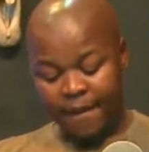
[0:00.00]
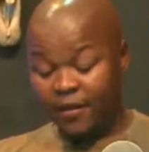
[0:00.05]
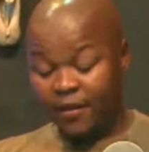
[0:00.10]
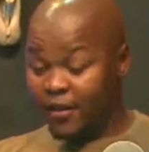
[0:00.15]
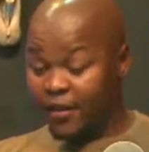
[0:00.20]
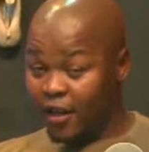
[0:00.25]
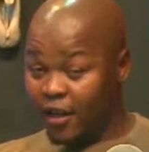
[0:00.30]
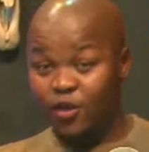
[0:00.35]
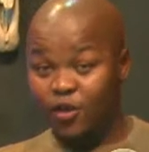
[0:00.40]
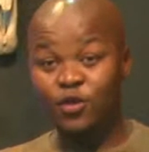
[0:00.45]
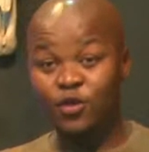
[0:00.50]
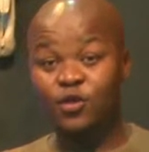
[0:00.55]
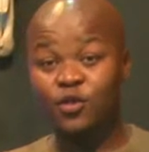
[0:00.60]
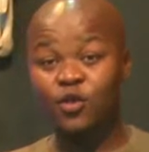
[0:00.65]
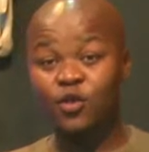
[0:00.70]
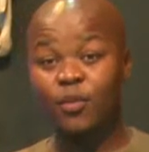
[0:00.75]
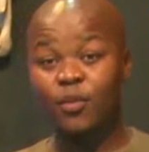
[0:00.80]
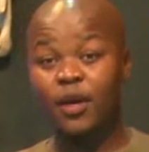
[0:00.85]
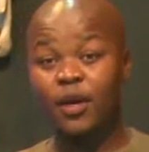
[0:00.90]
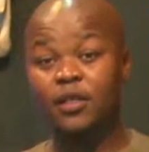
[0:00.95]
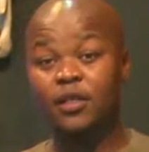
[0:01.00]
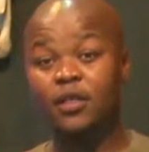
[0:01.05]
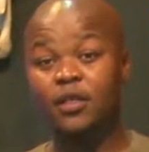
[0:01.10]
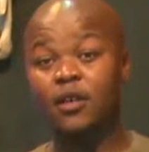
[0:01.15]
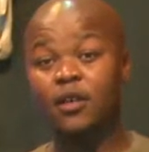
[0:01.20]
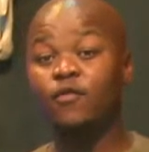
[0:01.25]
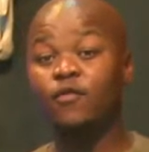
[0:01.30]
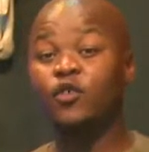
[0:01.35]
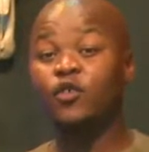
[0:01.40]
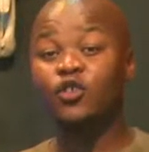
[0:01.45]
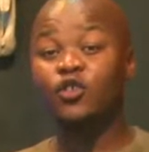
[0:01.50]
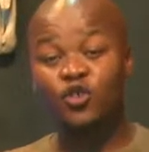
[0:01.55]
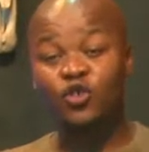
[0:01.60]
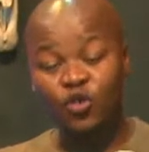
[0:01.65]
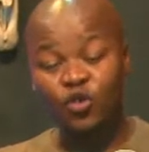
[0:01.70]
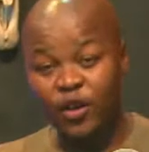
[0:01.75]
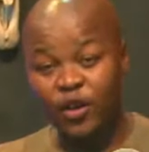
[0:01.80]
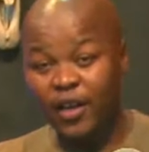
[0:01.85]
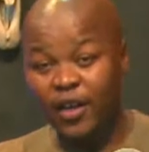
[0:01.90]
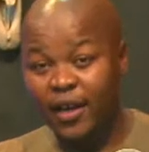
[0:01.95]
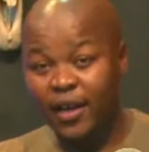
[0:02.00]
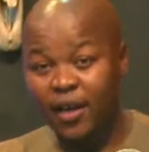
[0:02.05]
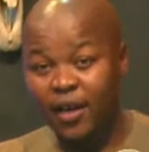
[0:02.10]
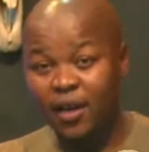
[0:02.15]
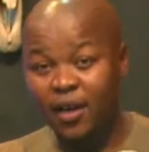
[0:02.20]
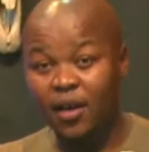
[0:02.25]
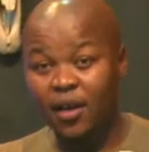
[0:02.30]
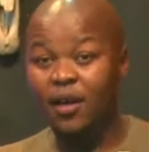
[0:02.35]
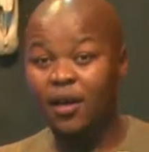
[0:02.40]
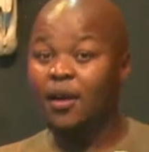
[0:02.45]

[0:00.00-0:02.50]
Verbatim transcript: Thank you so much for tuning in.